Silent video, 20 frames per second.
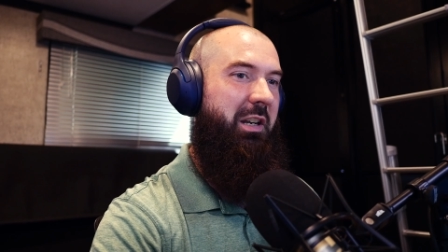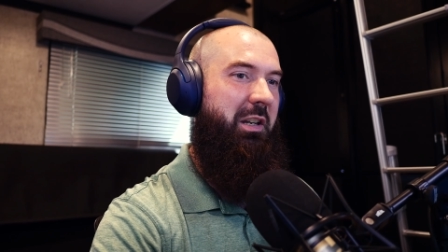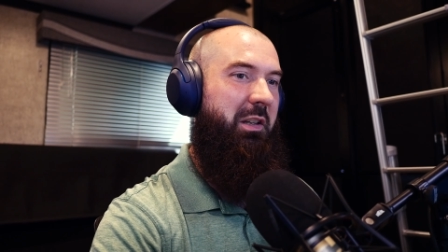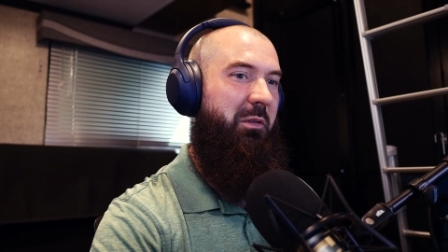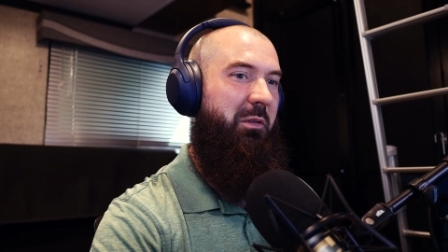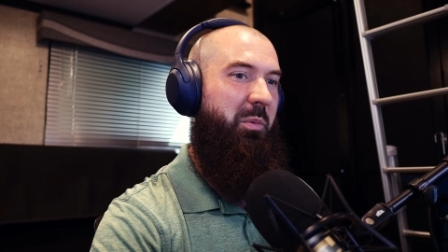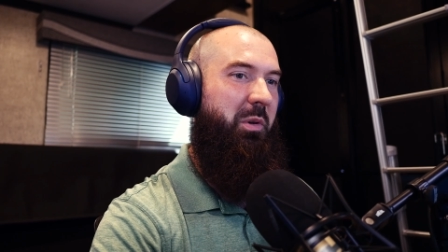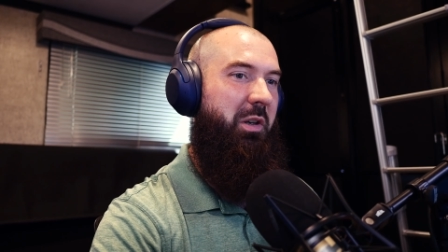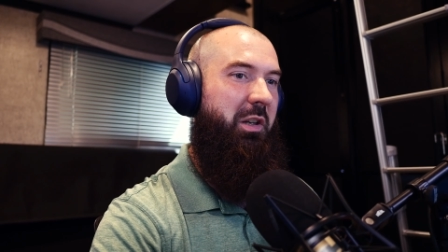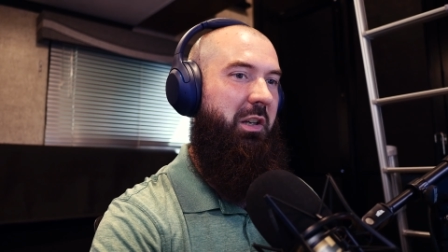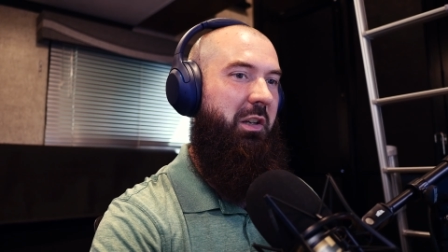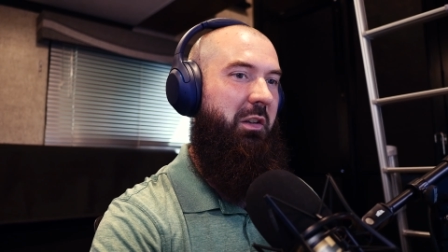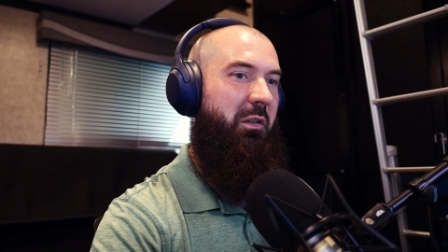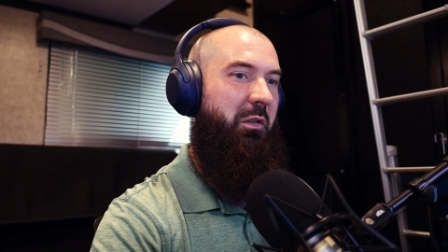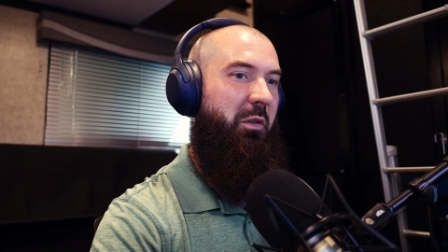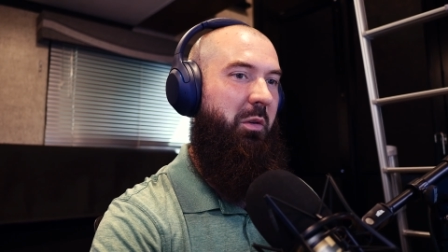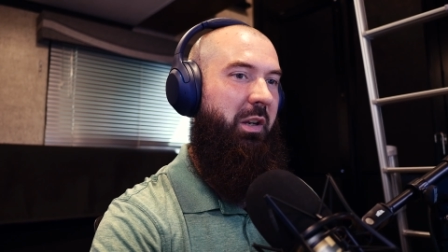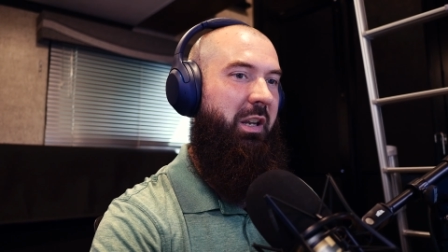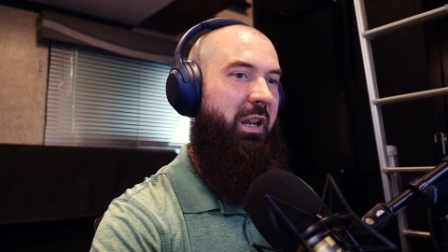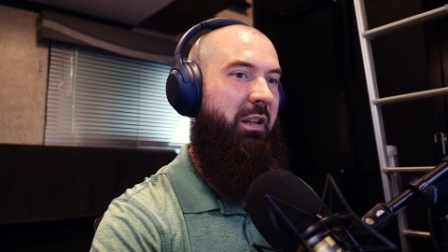is what it is.
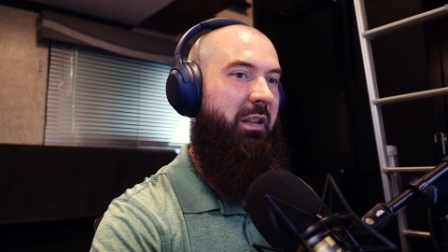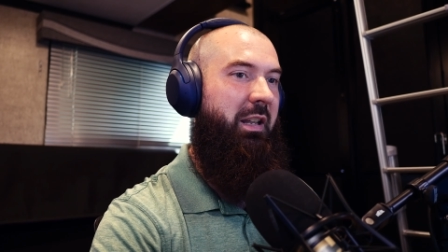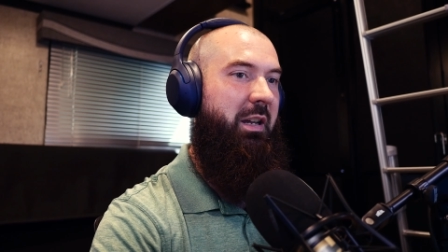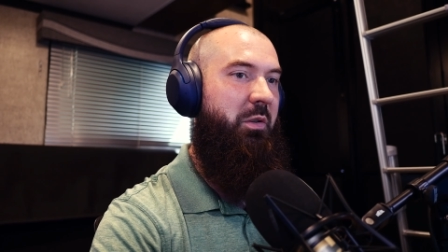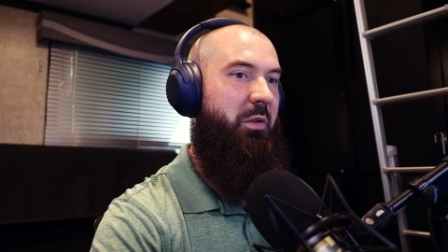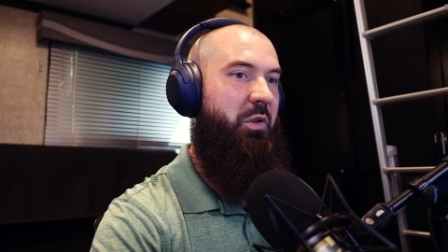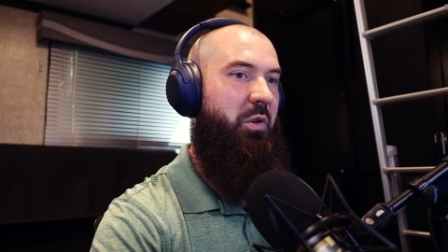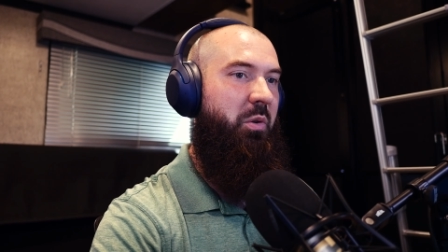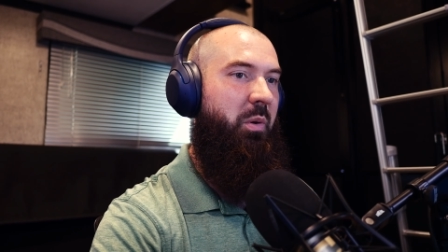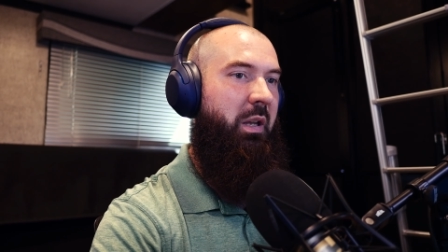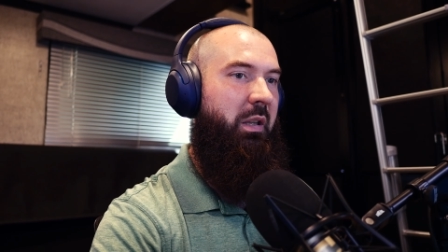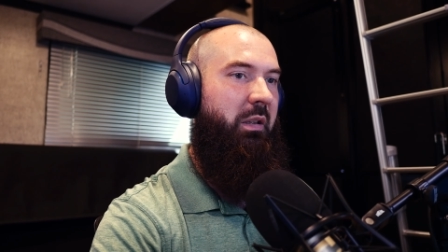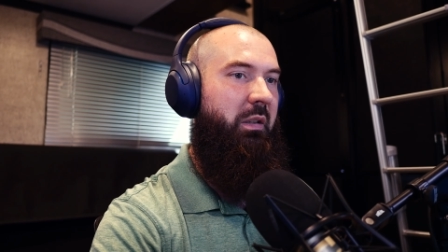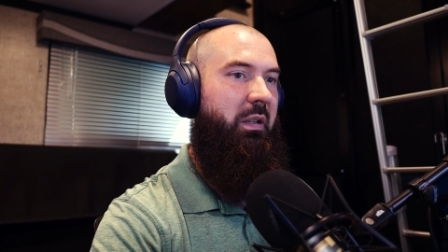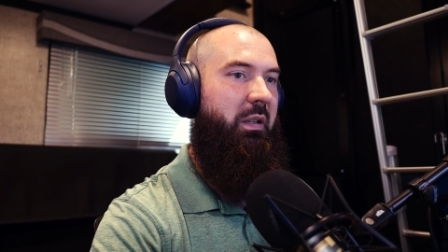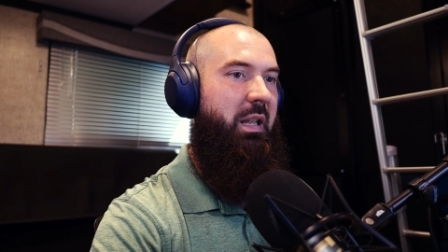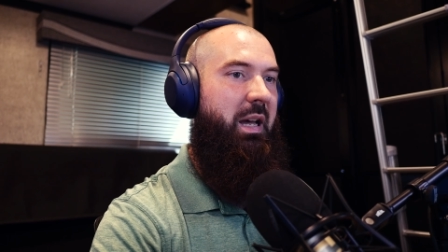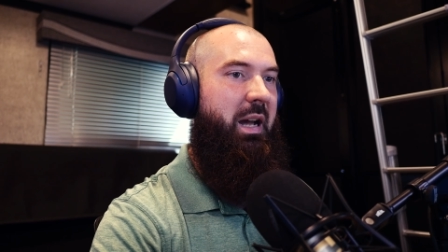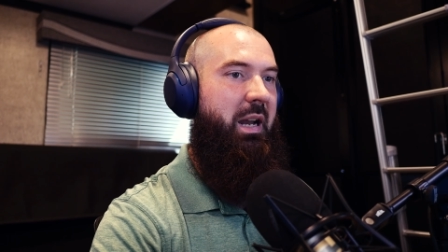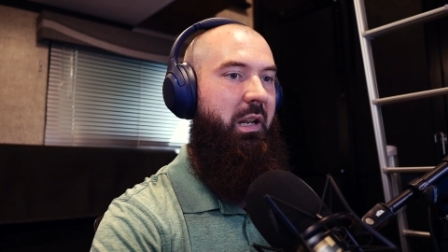So it allows you a
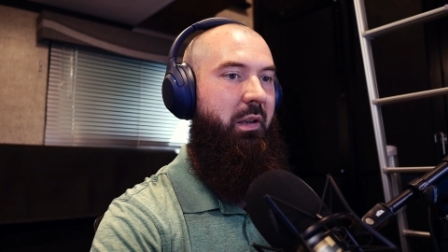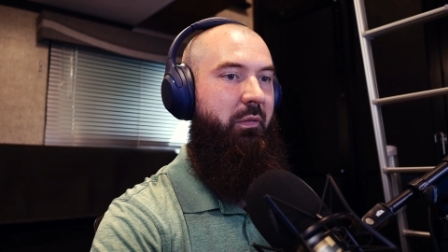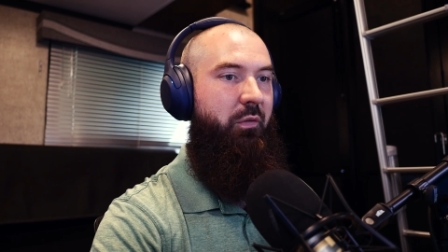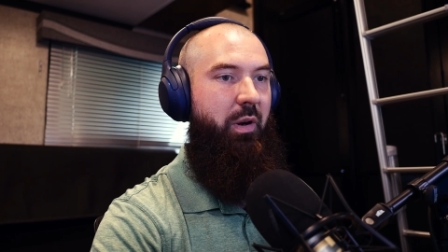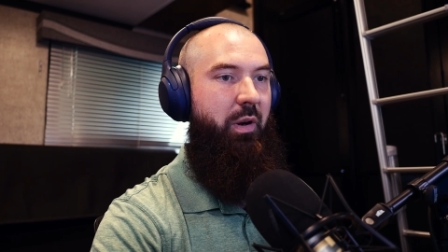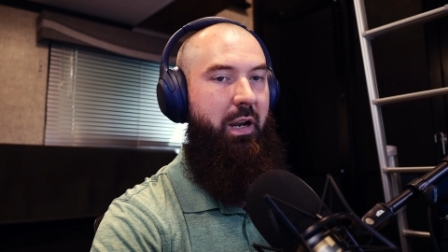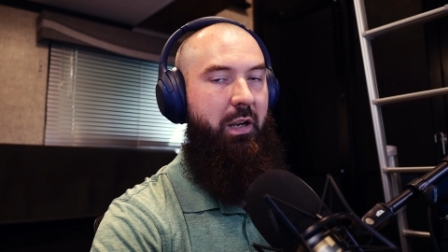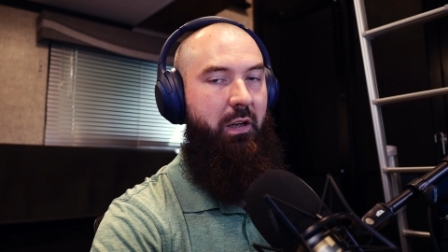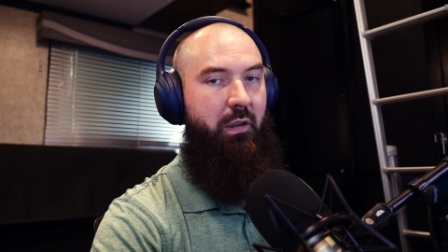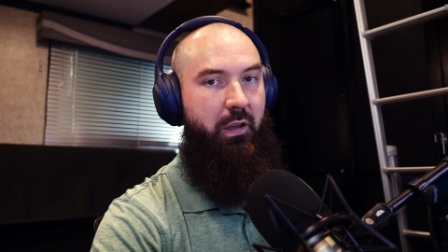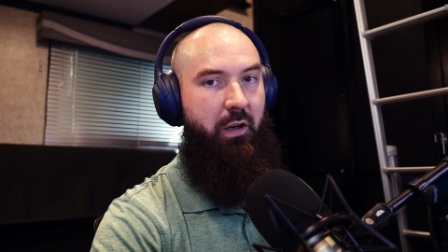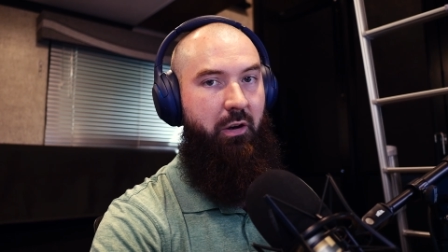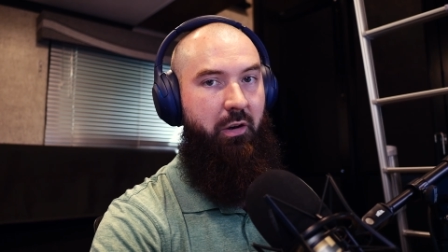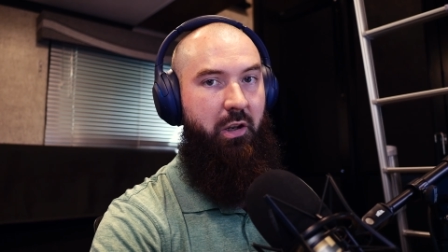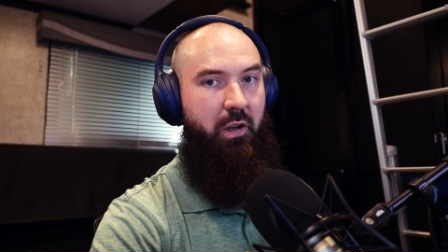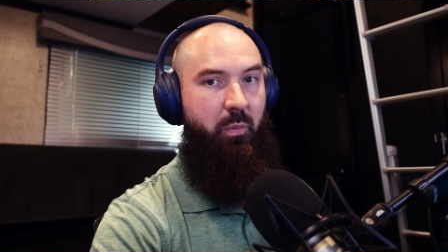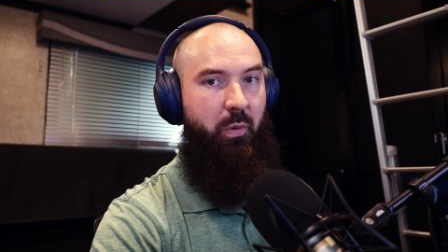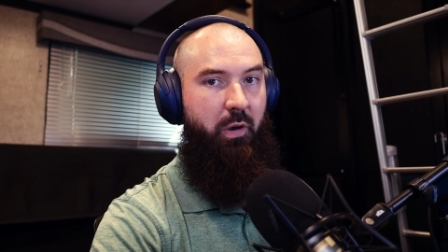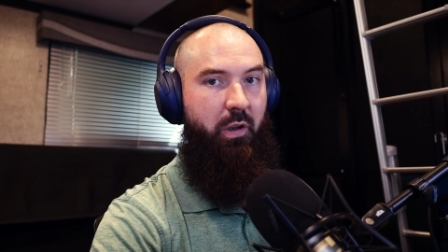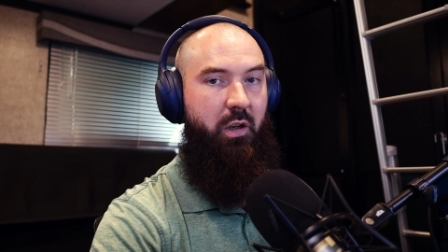lot of
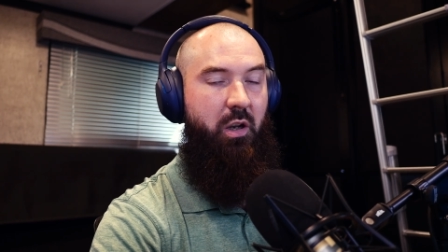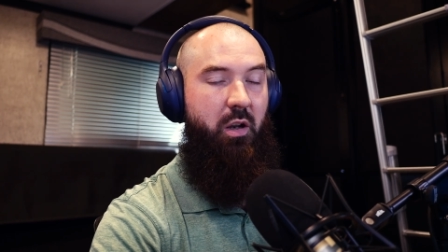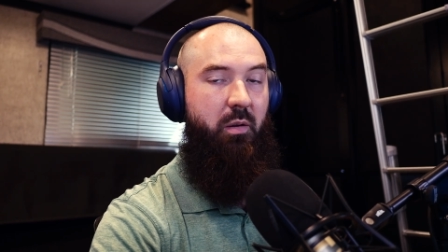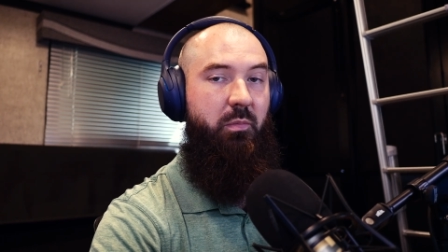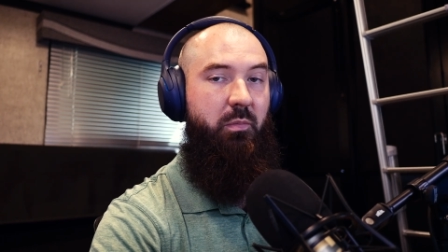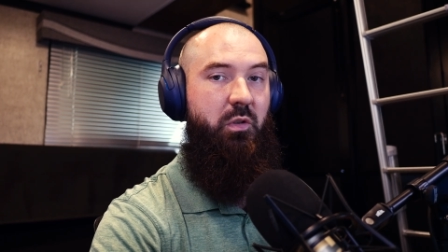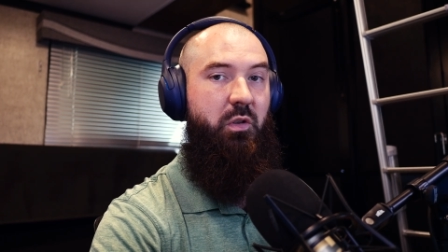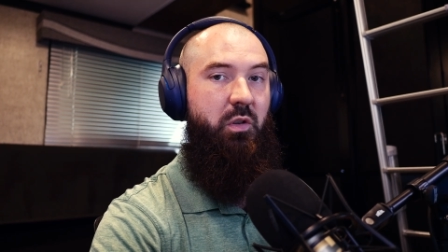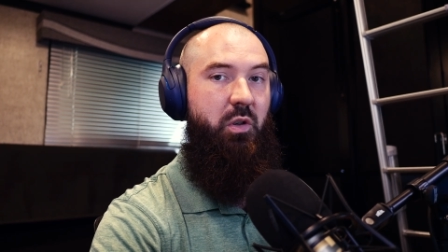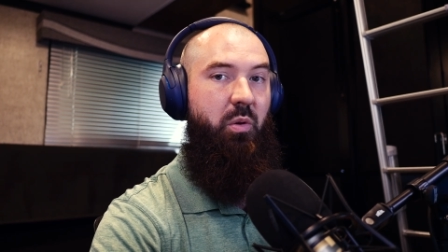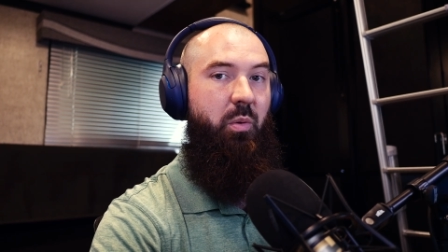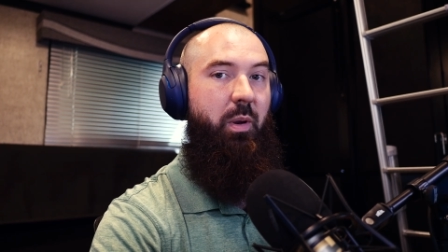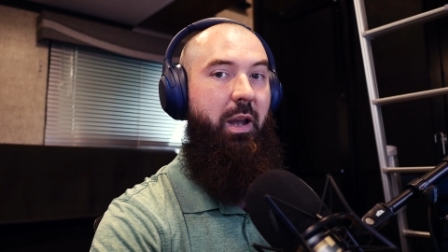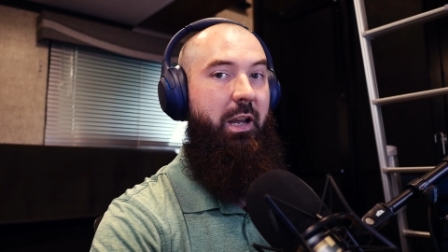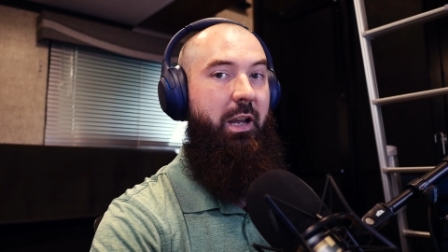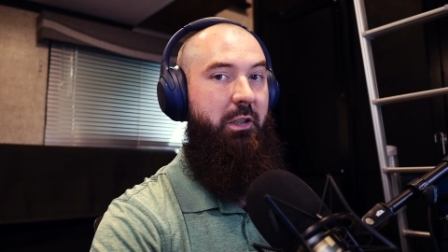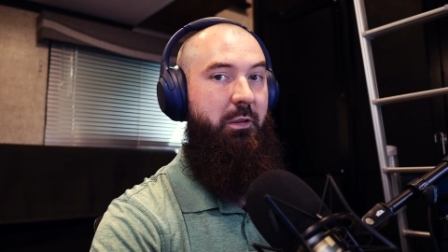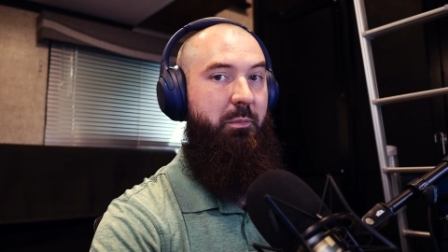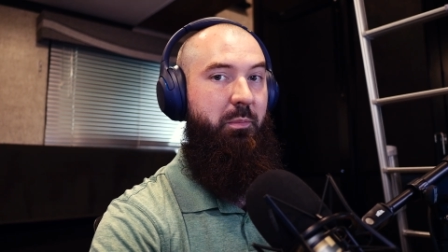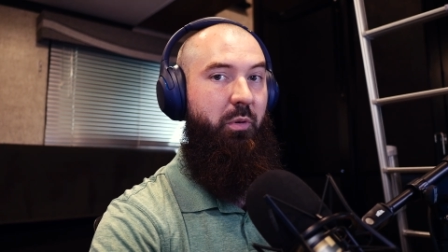granularity when it comes to
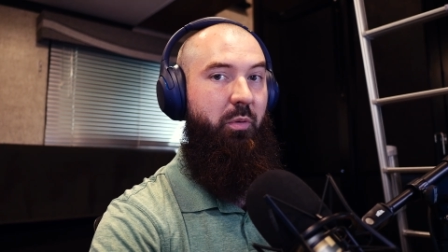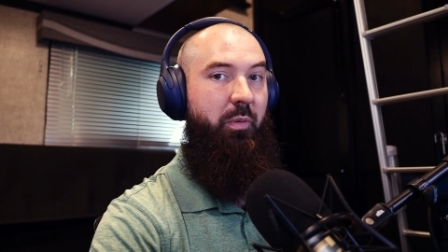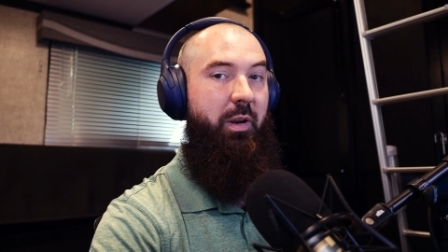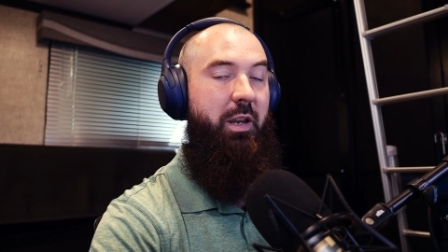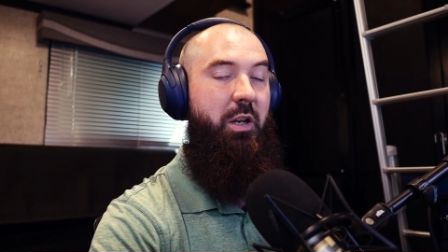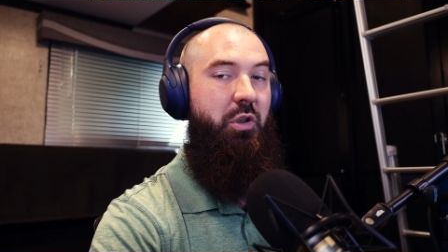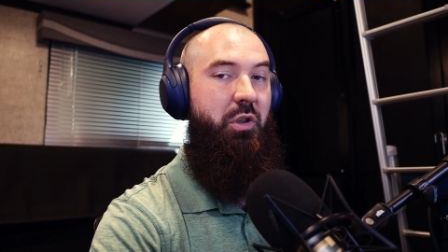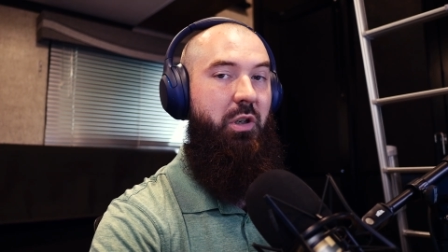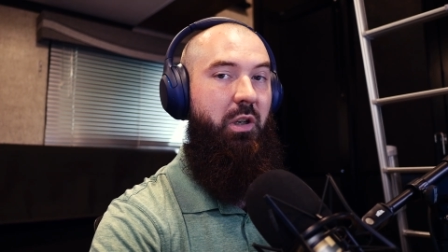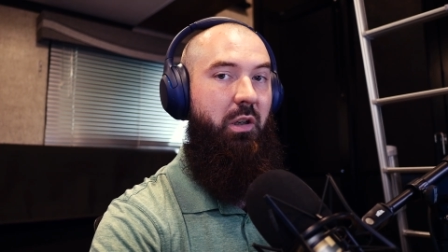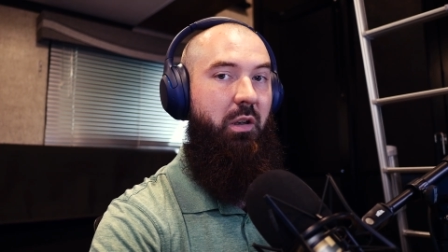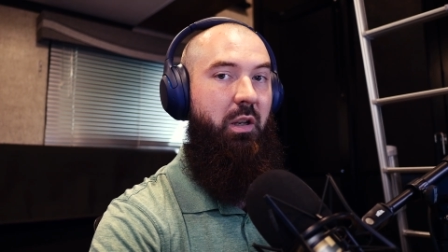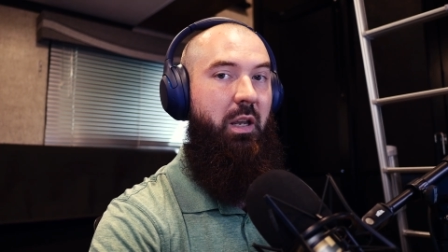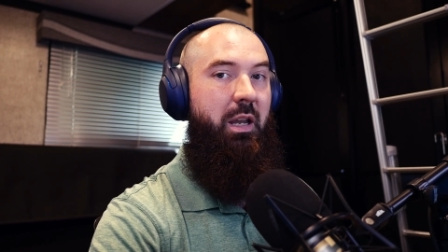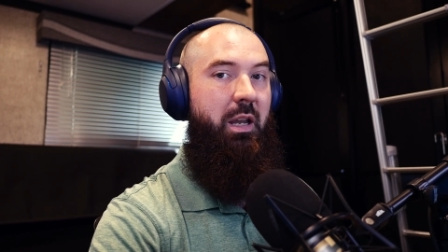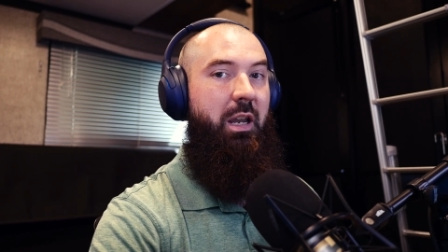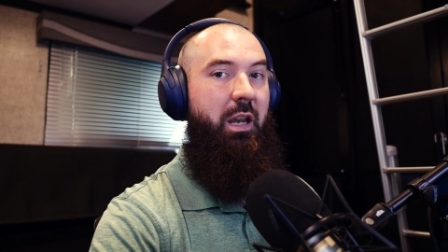exploration